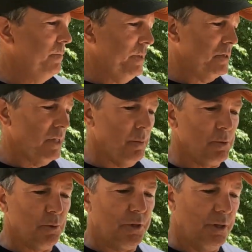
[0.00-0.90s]
This
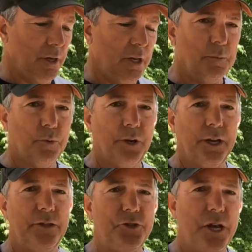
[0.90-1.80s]
comes with a
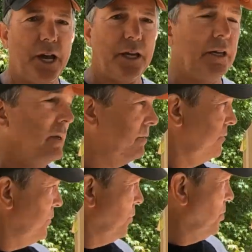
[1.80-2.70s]
neoprene jacket
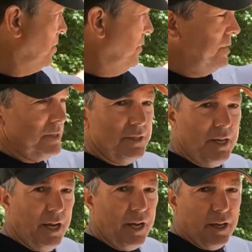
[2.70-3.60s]
for this
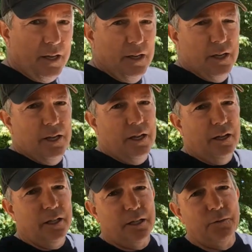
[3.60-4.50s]
tank
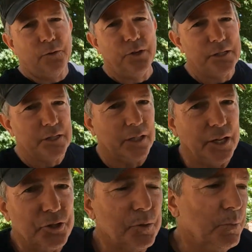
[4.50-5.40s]
for
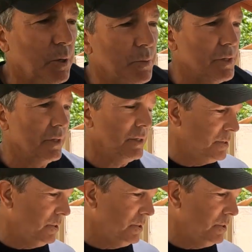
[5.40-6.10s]
insulation purposes.